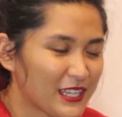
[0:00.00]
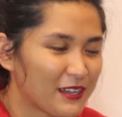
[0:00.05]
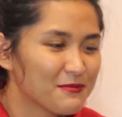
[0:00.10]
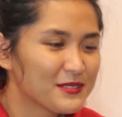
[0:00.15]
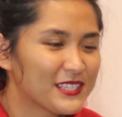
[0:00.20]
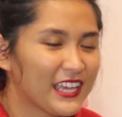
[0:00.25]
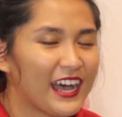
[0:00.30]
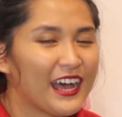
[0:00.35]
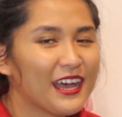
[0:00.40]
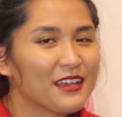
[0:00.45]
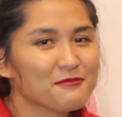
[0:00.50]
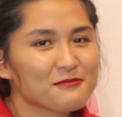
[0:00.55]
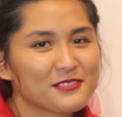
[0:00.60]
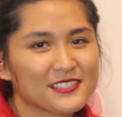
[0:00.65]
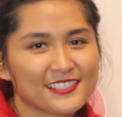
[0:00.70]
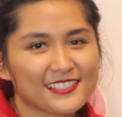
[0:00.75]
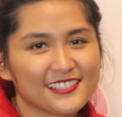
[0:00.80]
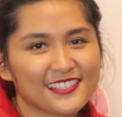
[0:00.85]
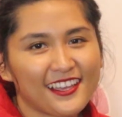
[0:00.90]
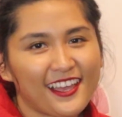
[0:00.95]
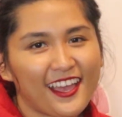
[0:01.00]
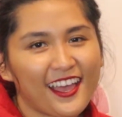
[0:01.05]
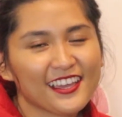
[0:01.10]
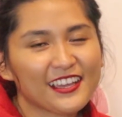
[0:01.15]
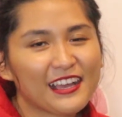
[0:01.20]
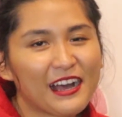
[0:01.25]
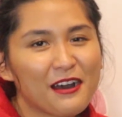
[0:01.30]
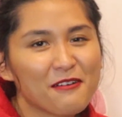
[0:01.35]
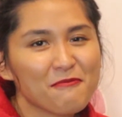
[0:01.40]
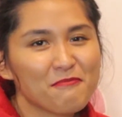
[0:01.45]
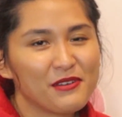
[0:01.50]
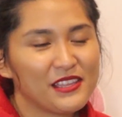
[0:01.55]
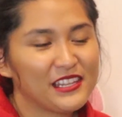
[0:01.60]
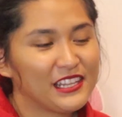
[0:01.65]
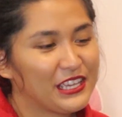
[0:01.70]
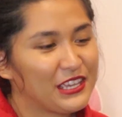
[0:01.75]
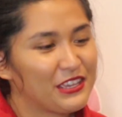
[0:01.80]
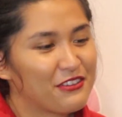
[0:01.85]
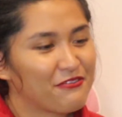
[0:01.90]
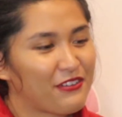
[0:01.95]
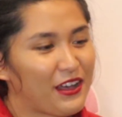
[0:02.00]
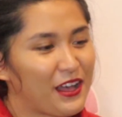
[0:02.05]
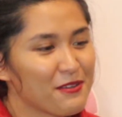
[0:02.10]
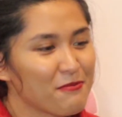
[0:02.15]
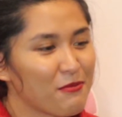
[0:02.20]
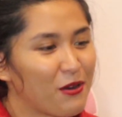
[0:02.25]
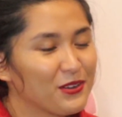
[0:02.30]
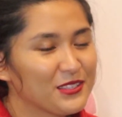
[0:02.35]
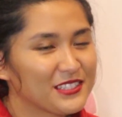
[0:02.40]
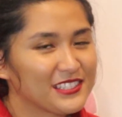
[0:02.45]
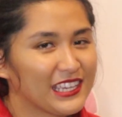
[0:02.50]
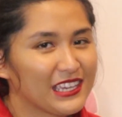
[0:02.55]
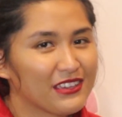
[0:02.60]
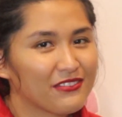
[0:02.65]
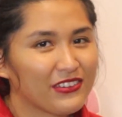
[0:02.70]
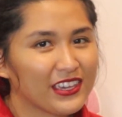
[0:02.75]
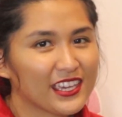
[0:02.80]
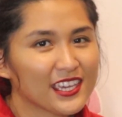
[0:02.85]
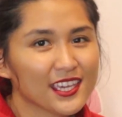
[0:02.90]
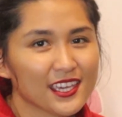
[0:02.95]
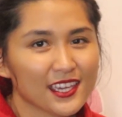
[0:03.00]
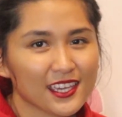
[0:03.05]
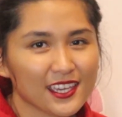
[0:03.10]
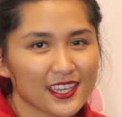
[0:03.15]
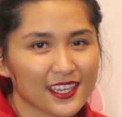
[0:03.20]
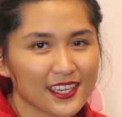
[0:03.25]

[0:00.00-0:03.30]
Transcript: Sometimes I can't believe I'm on TV.